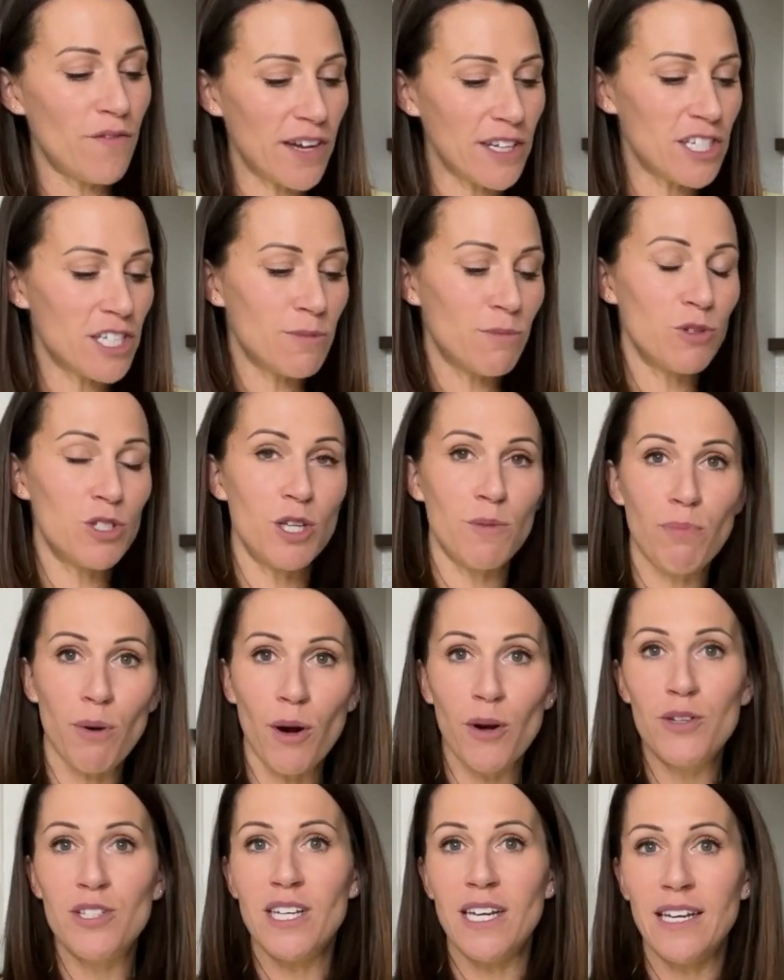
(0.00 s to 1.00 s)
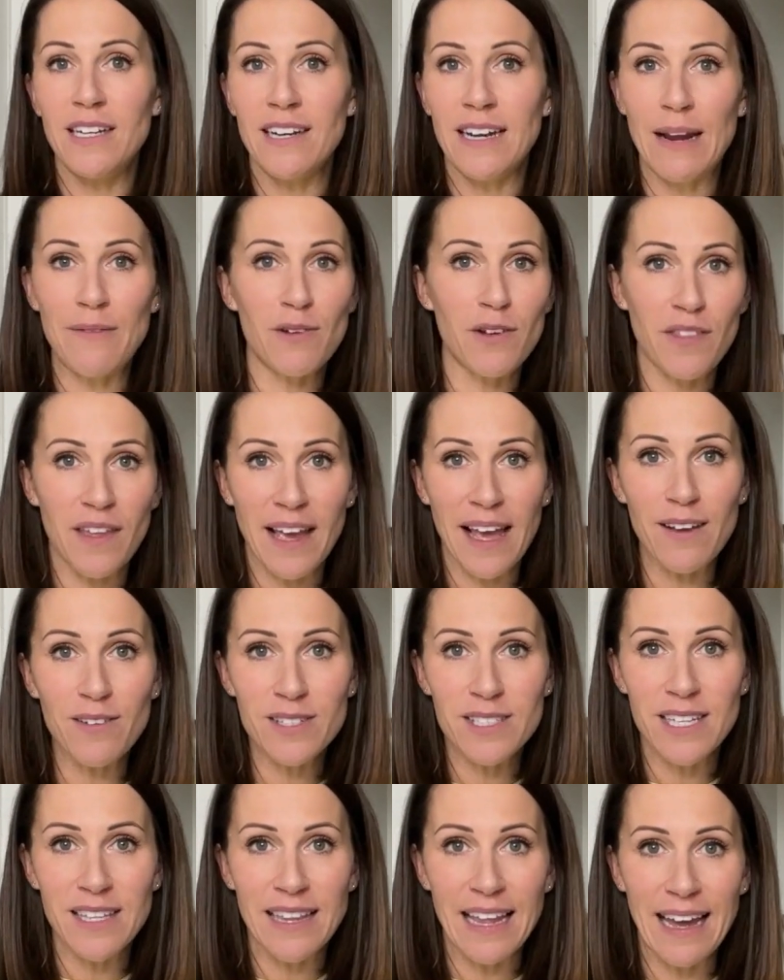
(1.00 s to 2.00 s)
vegetables, your protein, and everything else
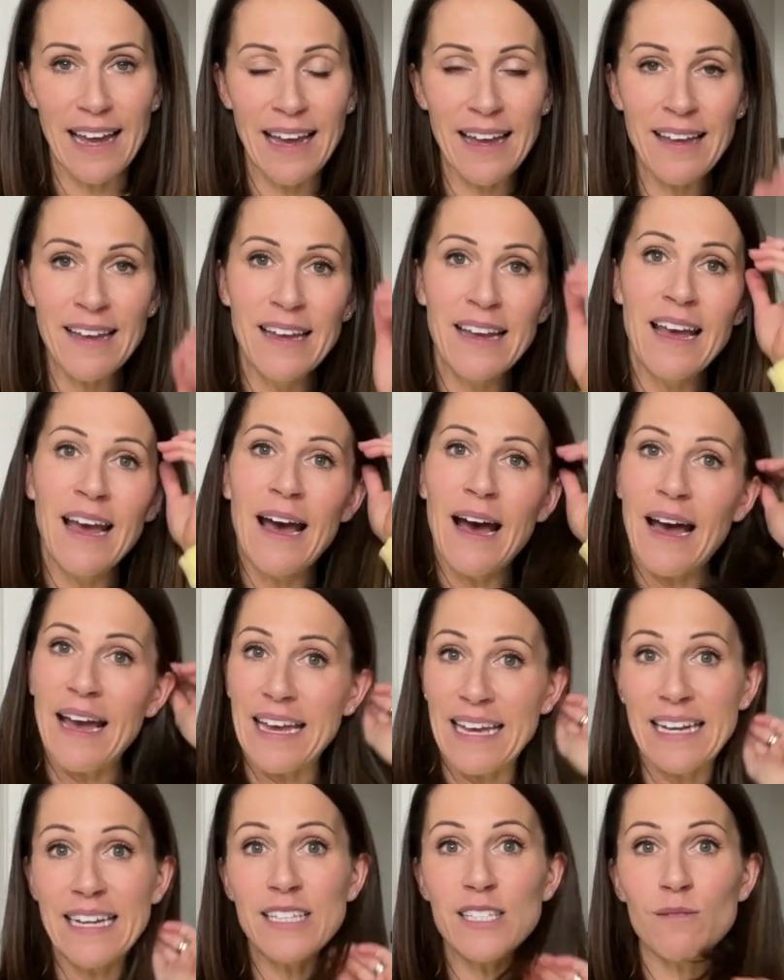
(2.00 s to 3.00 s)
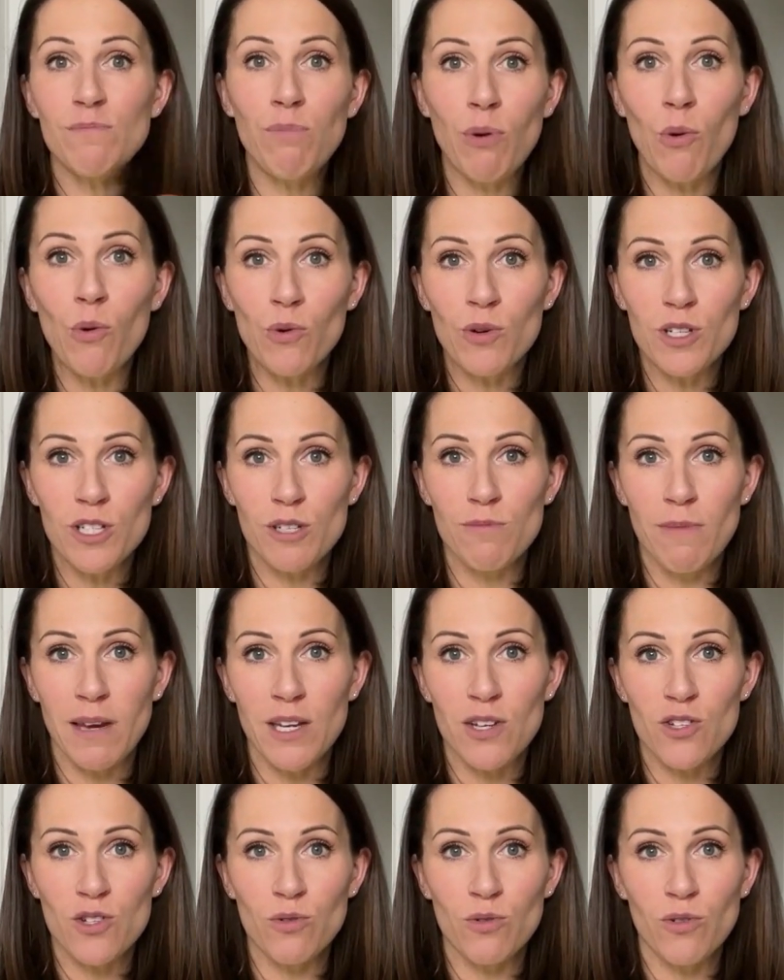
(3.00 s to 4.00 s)
in there, it is important to
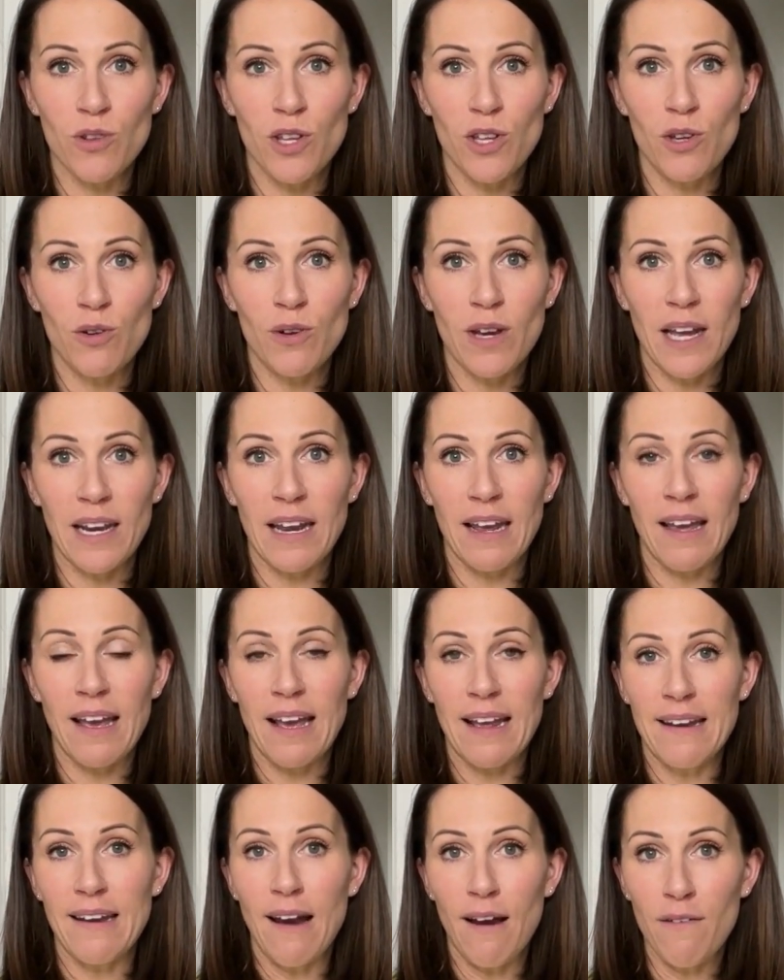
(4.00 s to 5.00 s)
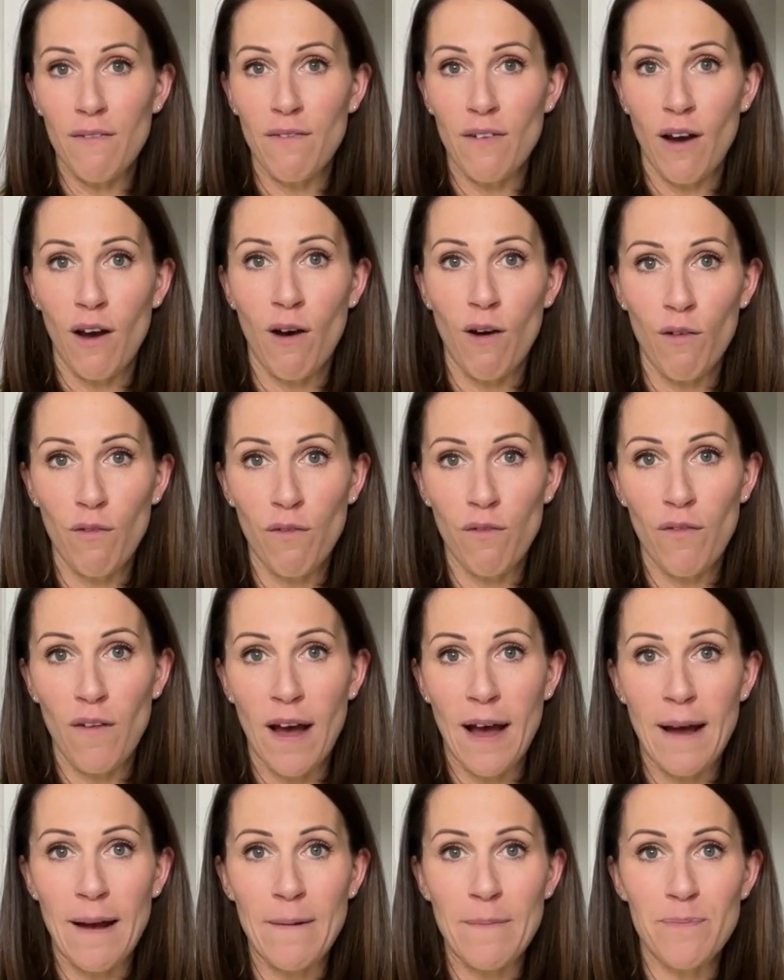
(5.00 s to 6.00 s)
make sure that you're getting enough of
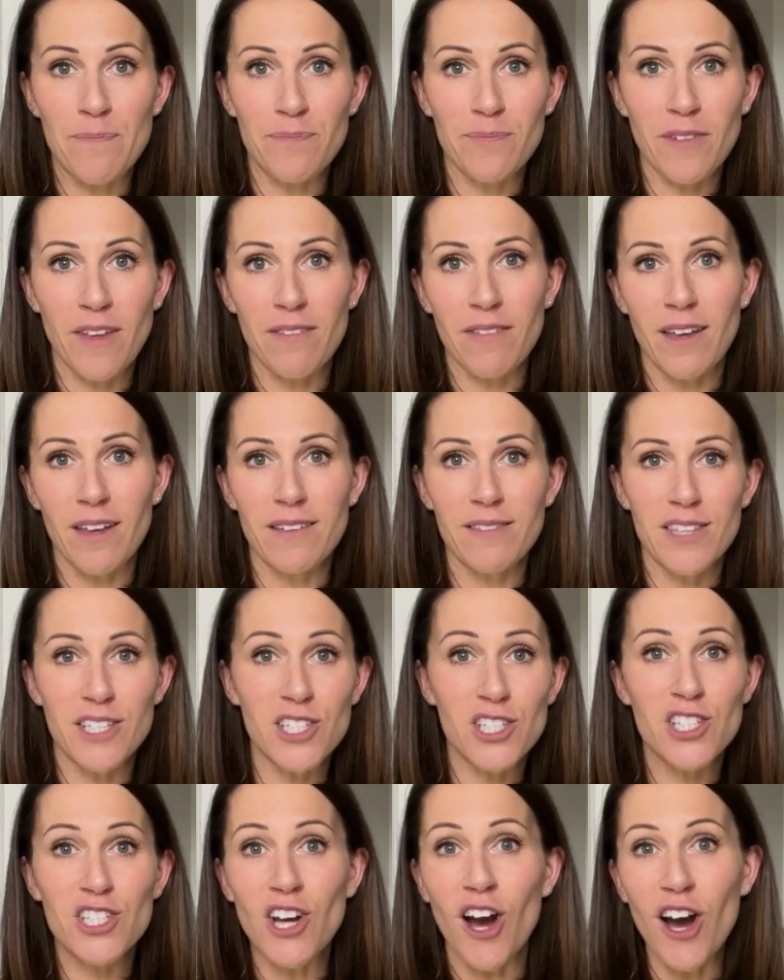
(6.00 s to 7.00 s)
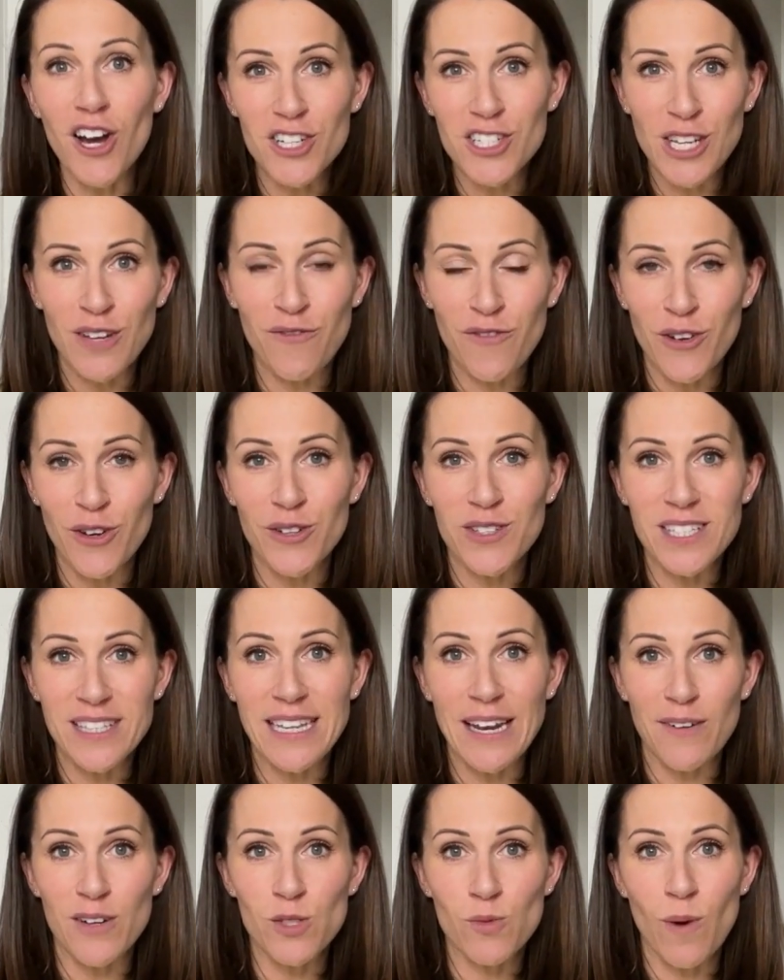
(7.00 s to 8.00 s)
um, the, the starchy foods in
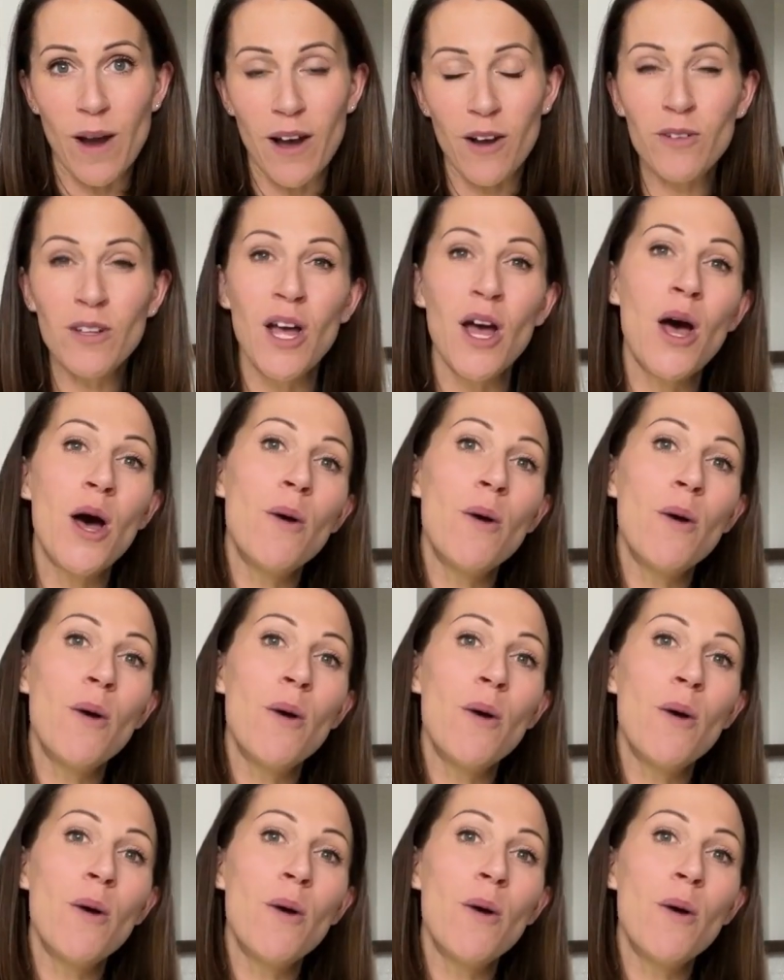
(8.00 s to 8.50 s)
there as well.